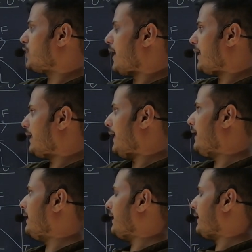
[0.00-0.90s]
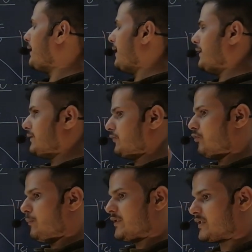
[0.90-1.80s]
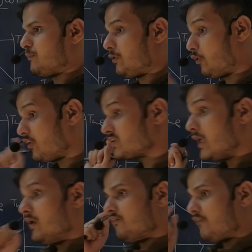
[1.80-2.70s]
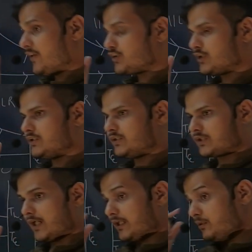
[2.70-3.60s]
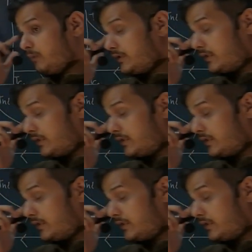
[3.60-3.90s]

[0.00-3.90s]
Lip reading: at the inlet and exit will be same, because phase change is taking place and